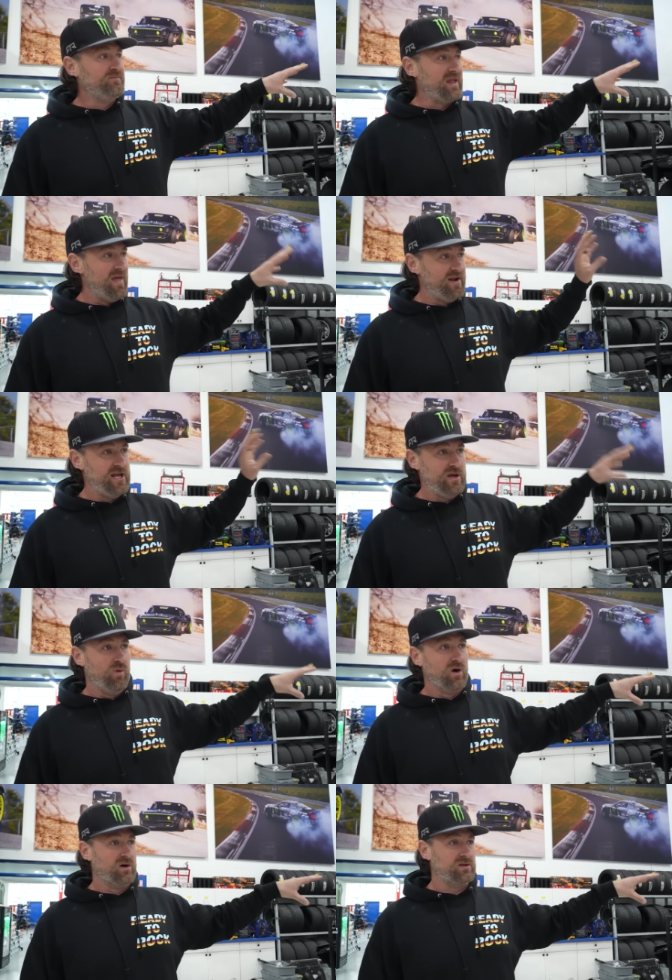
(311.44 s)
and then he
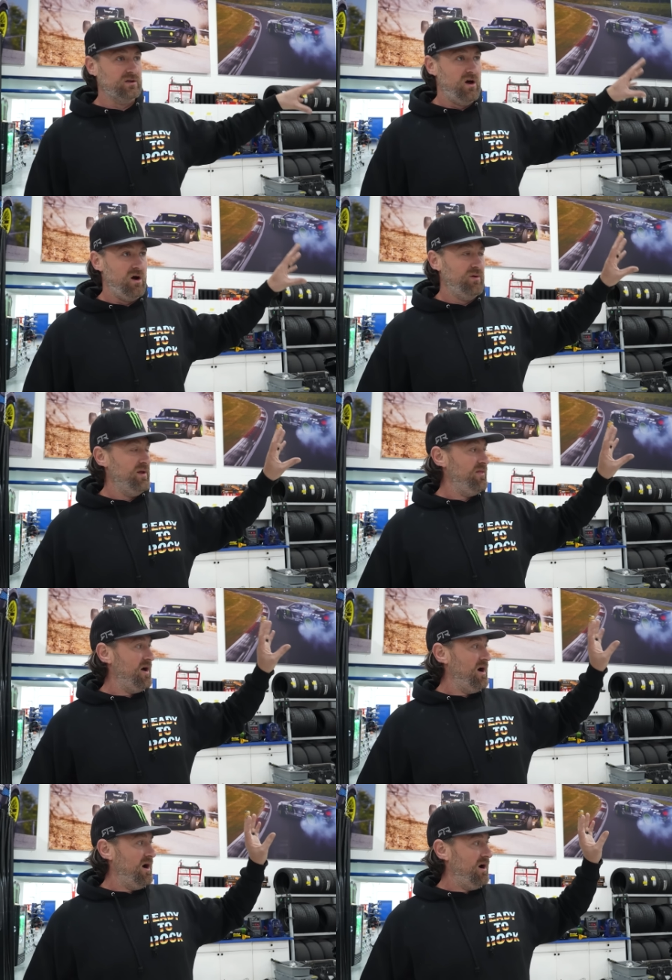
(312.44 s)
worked along with
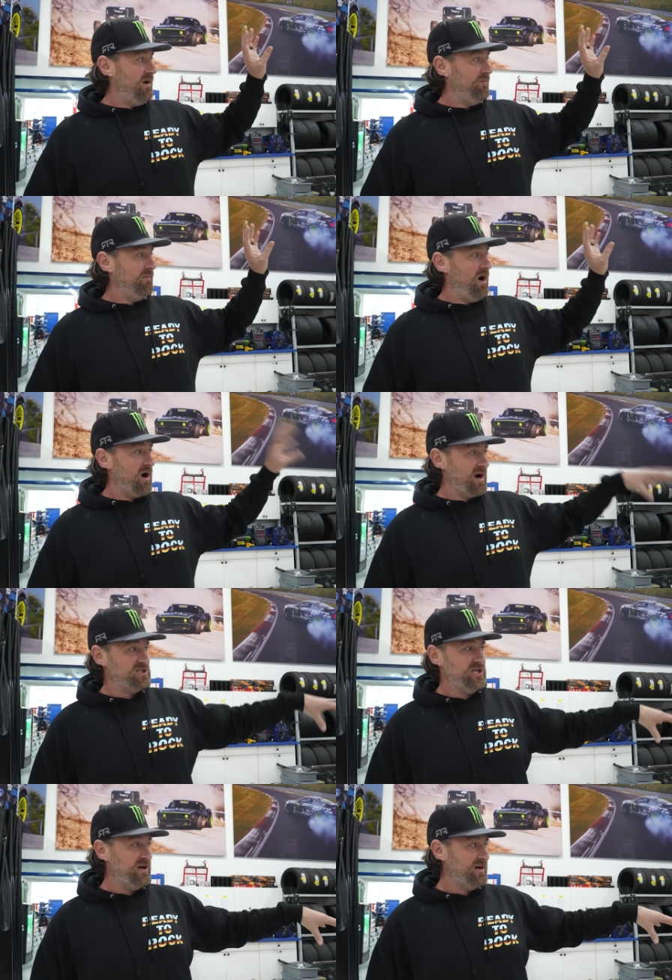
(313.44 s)
um, our
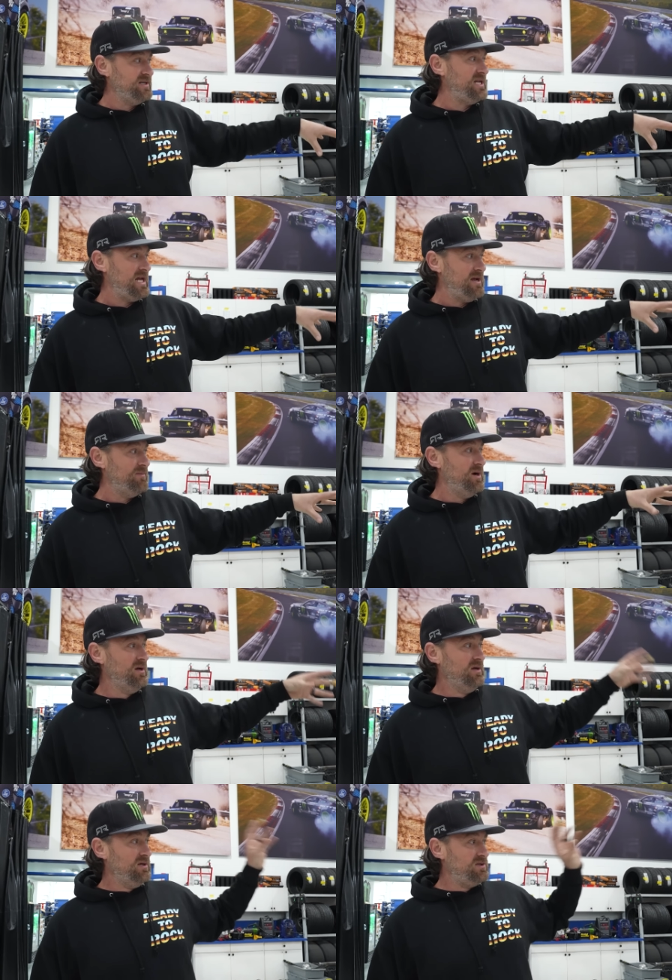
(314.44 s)
engineering team
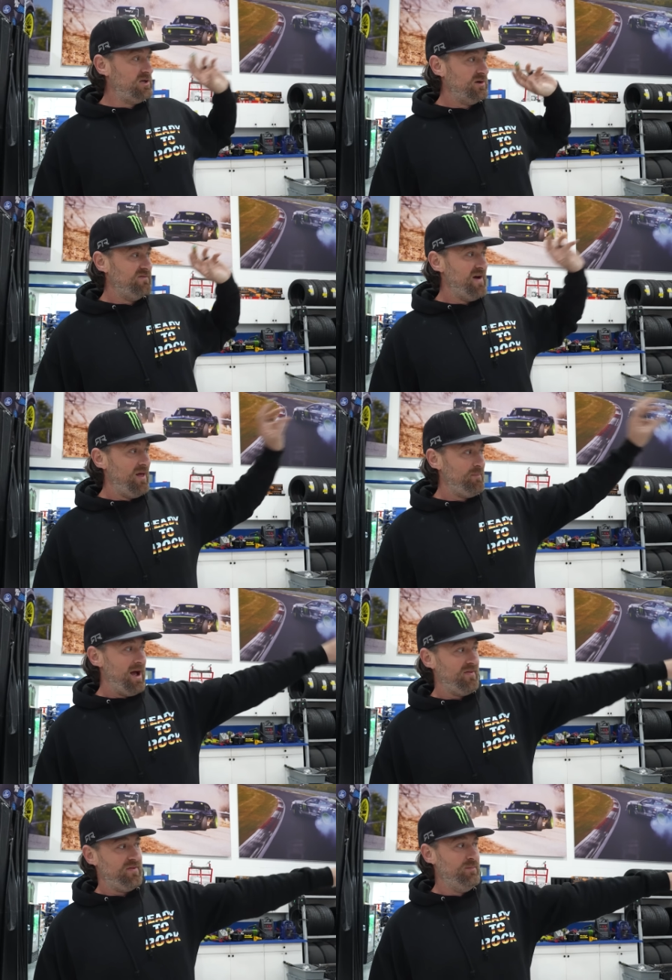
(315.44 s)
to develop
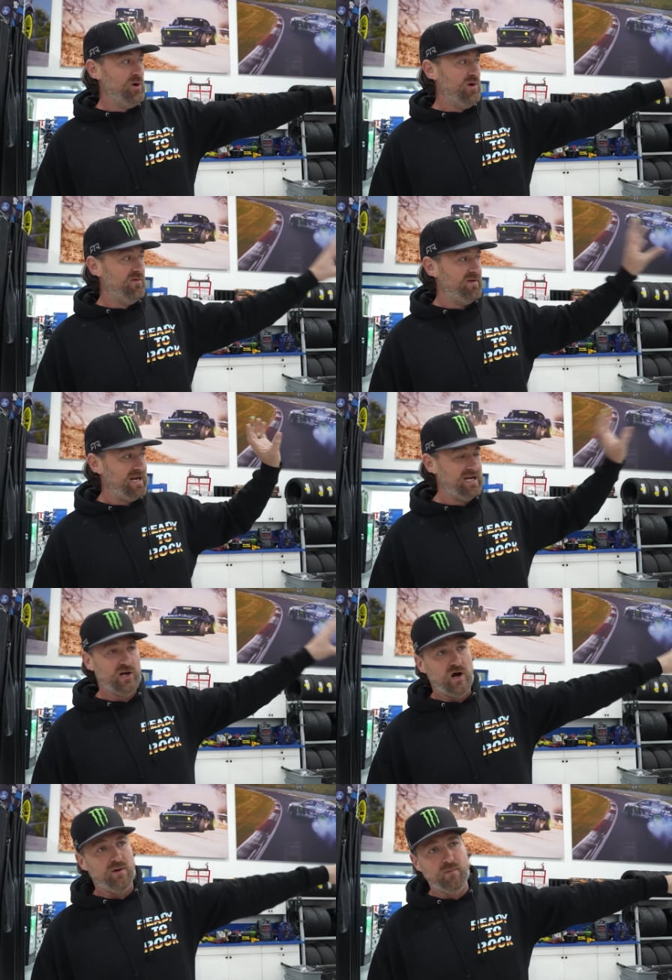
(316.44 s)
out the move, and he
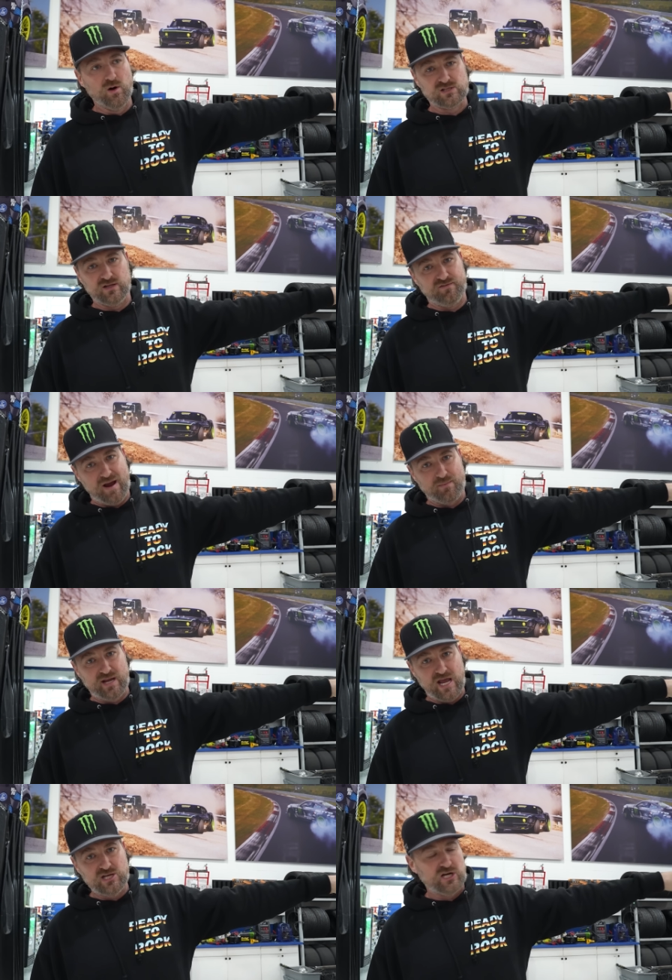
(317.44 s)
did uh, most of the
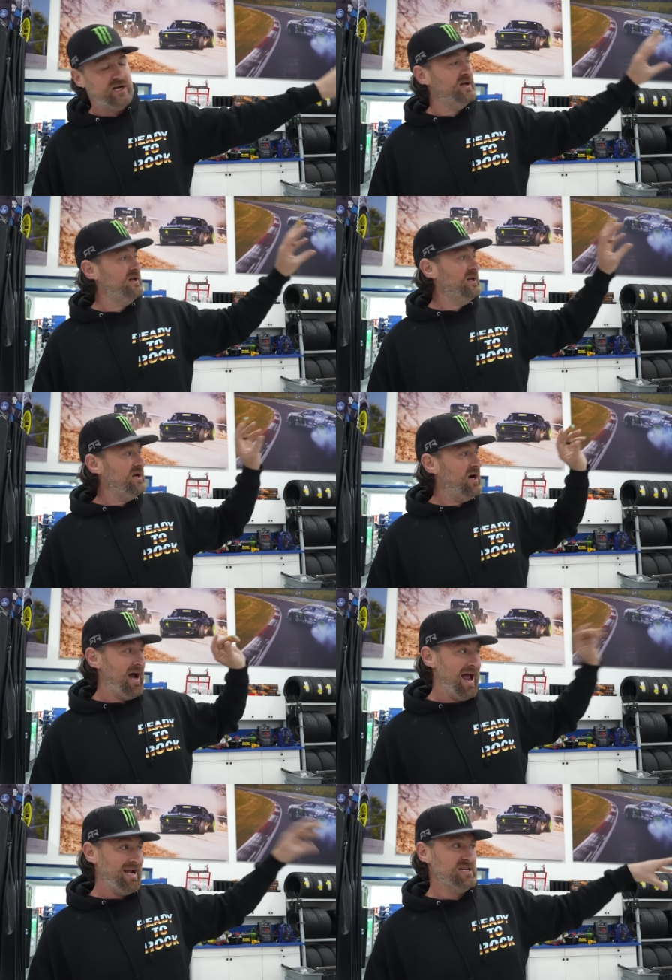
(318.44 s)
fabrication uh,
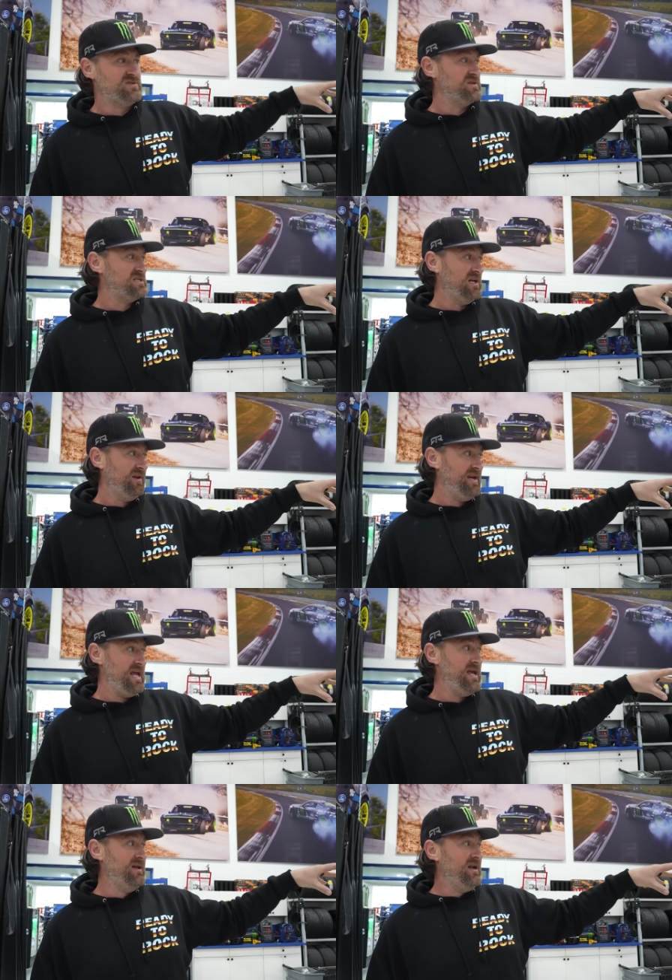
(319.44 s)
at his
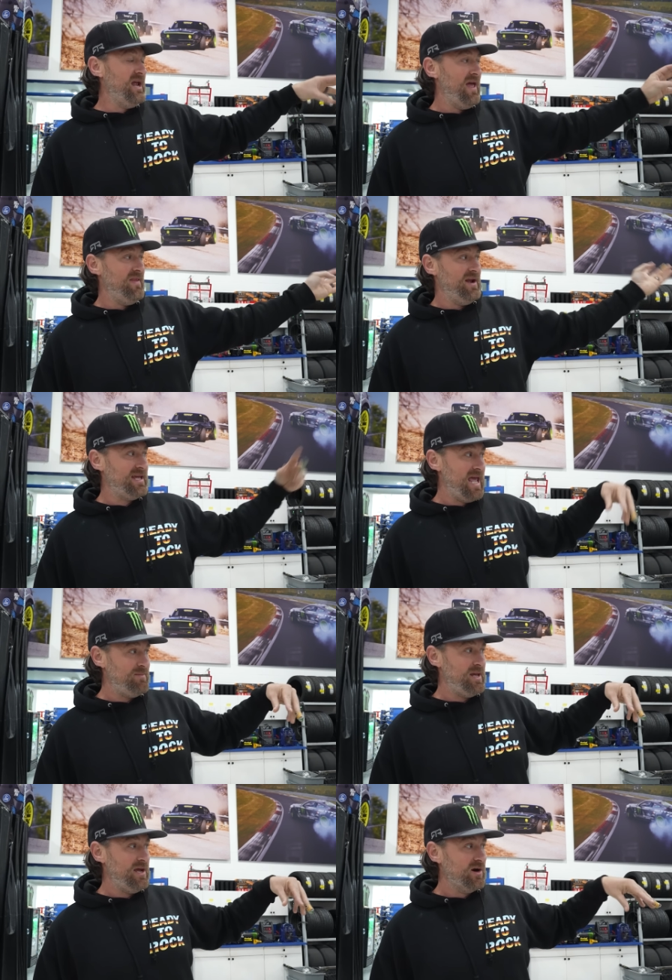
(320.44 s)
facility, and then it
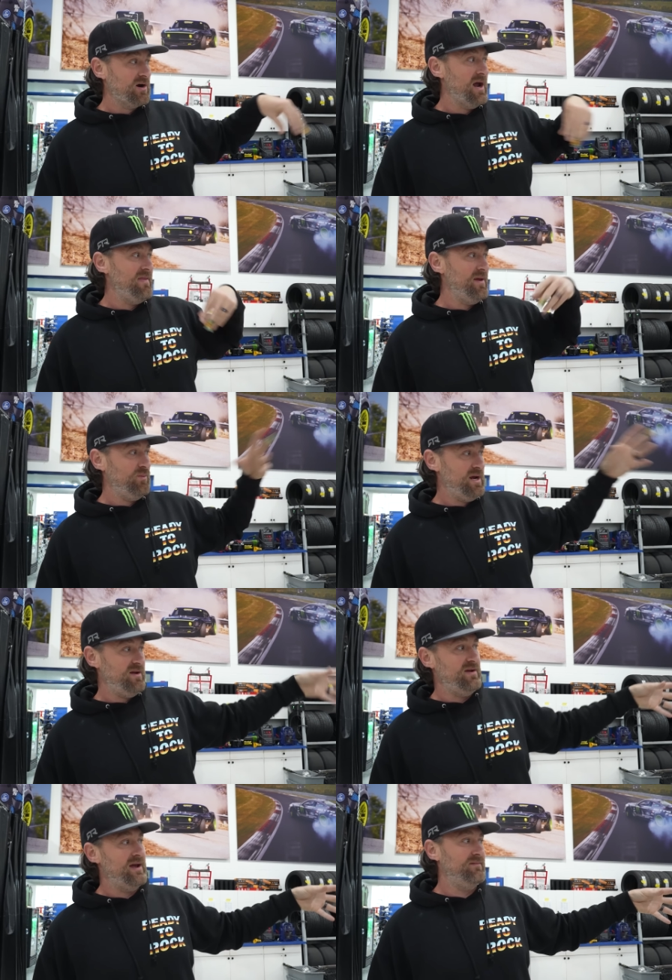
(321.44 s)
came here, and then
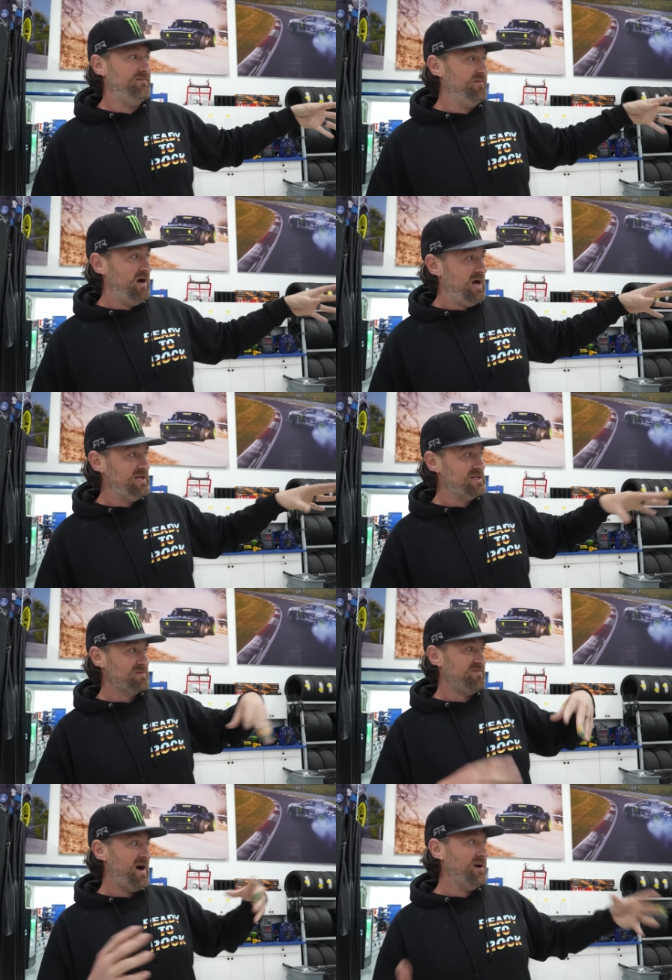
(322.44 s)
we uh, did
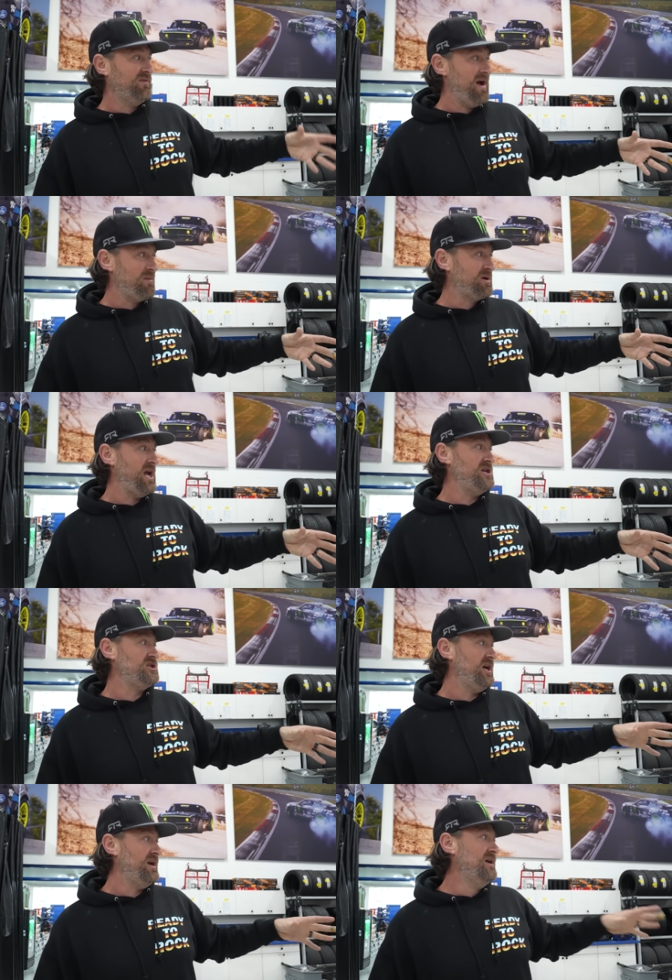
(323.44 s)
some final
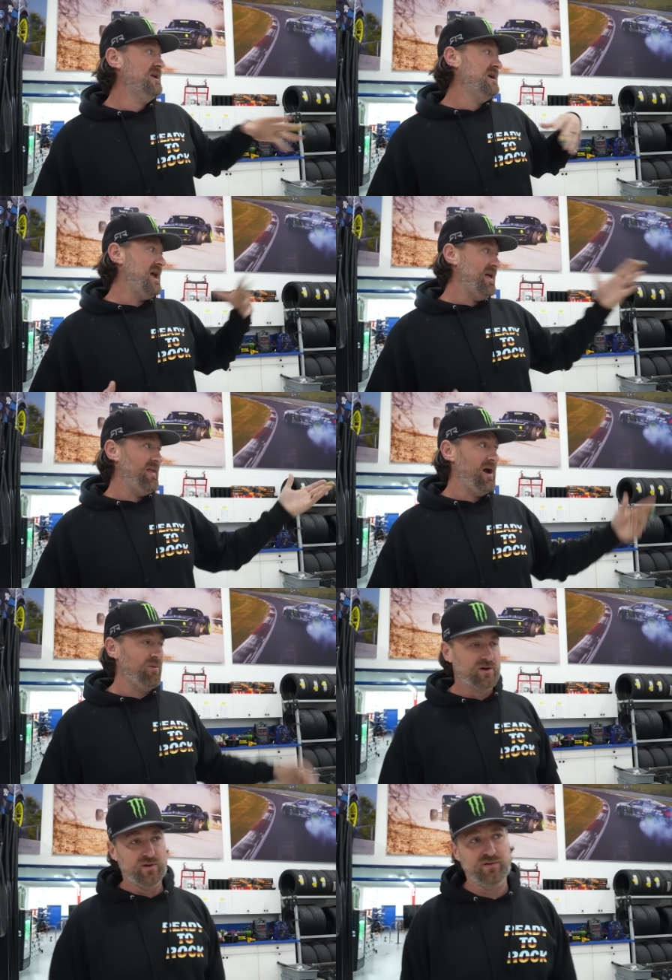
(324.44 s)
fabrication, and now
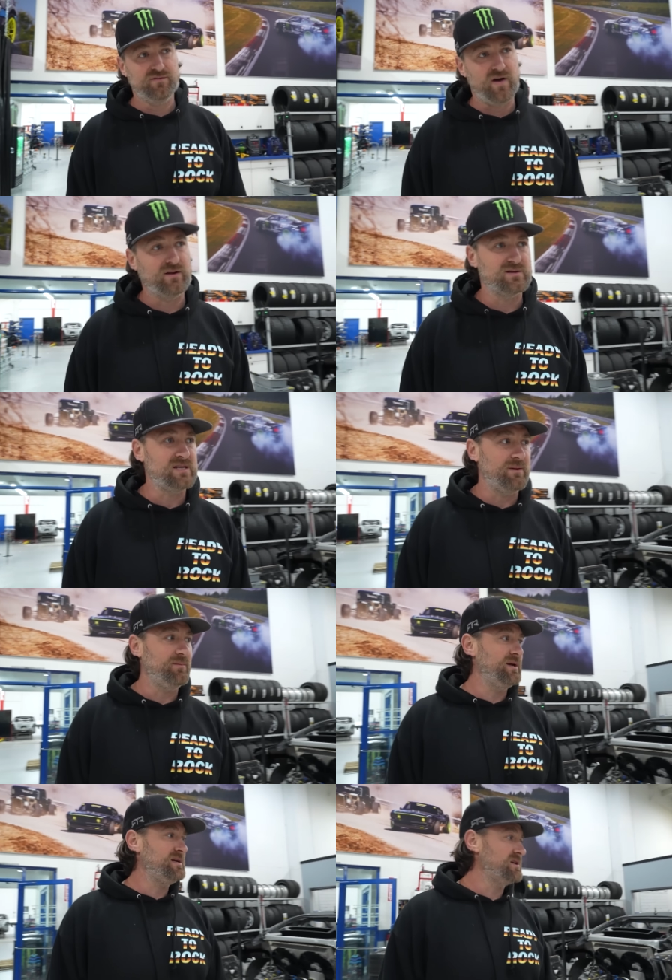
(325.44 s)
we're doing final
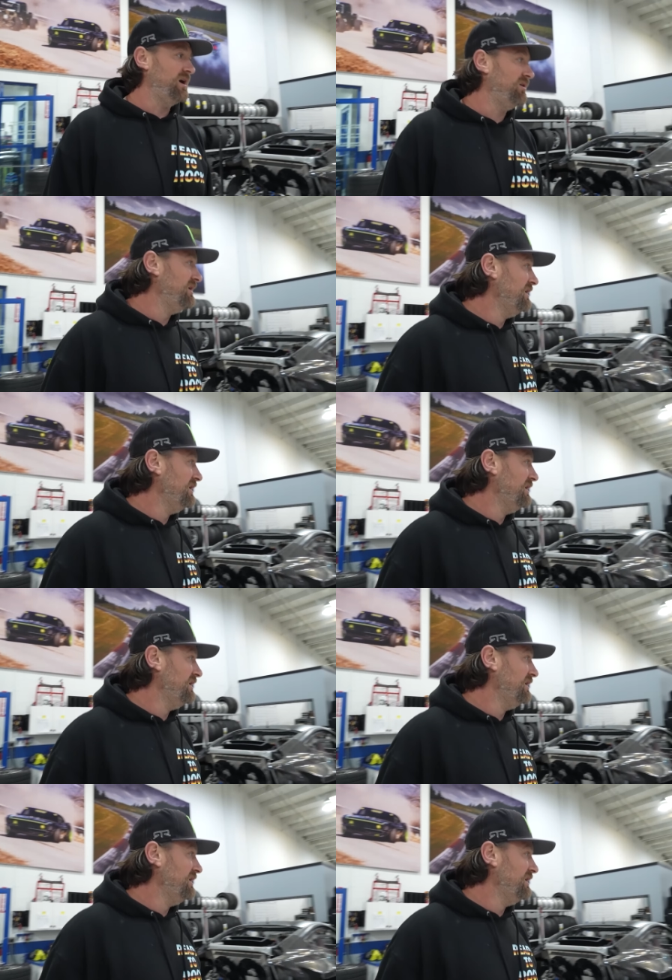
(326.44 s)
assembly. So.